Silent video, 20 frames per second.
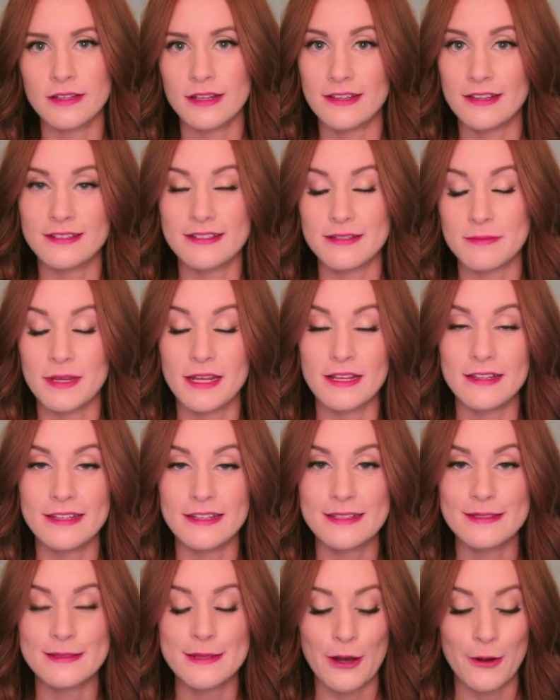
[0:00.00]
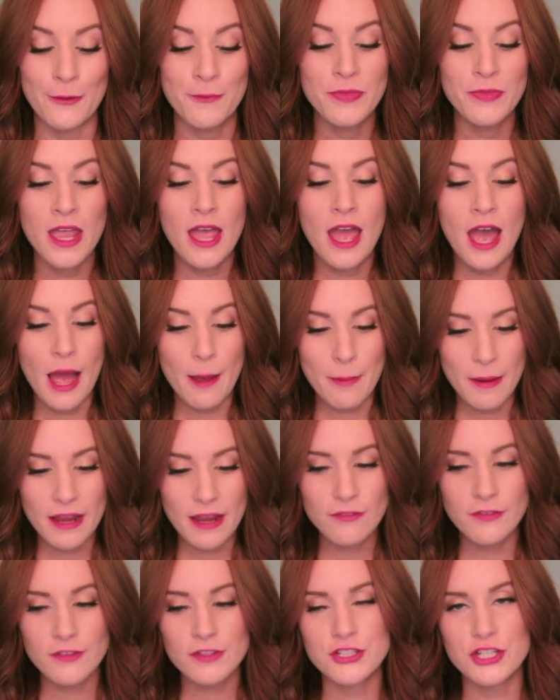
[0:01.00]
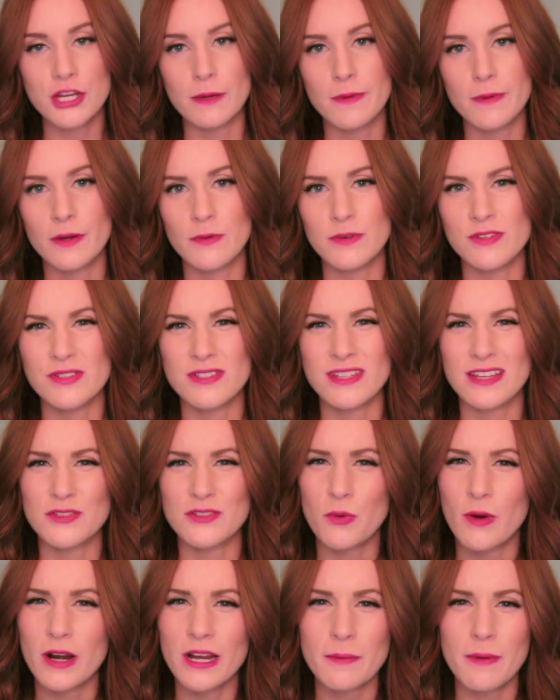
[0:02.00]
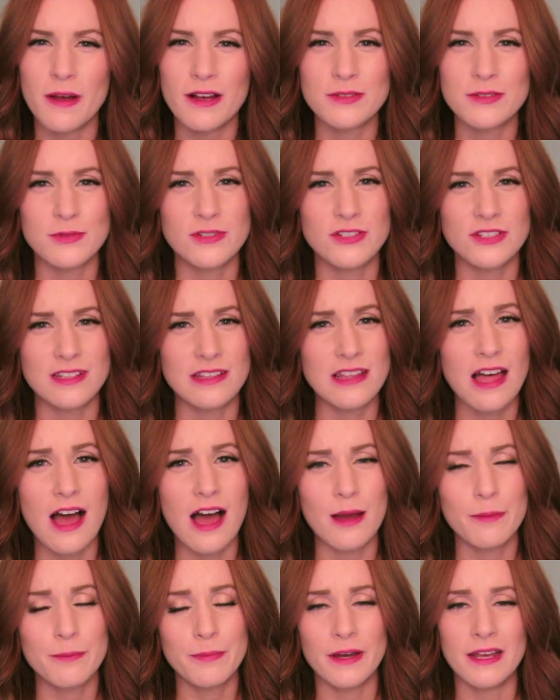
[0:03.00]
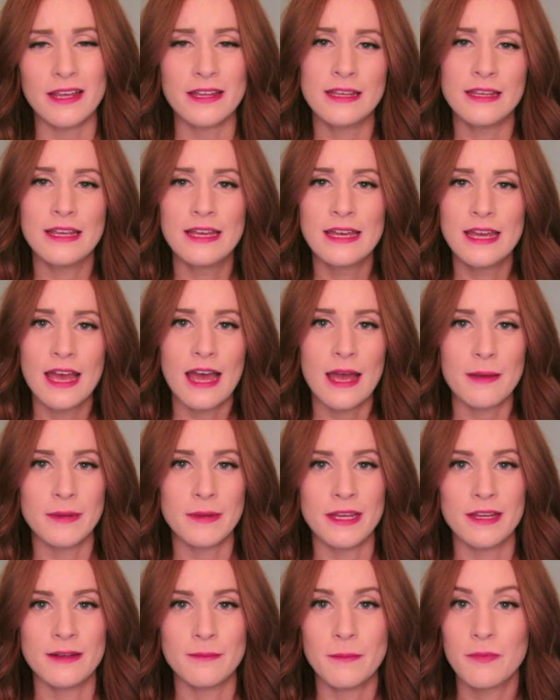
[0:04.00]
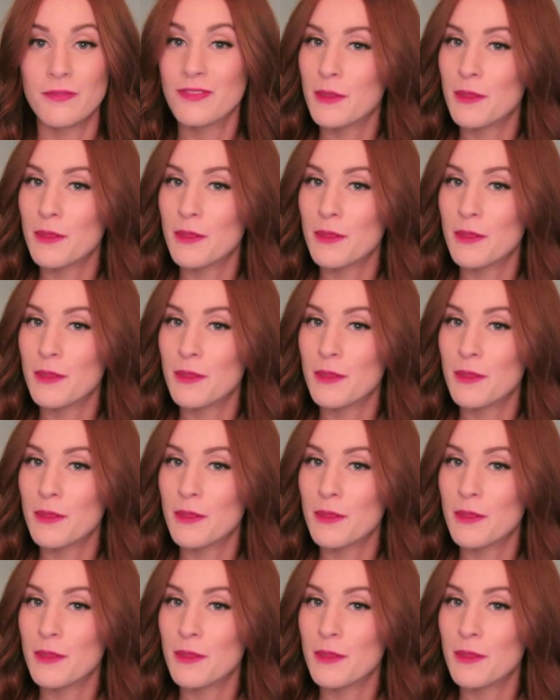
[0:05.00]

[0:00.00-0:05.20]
It is to me, at least. So I paid for the shipping, which is like twenty bucks, which is a lot, but I mean,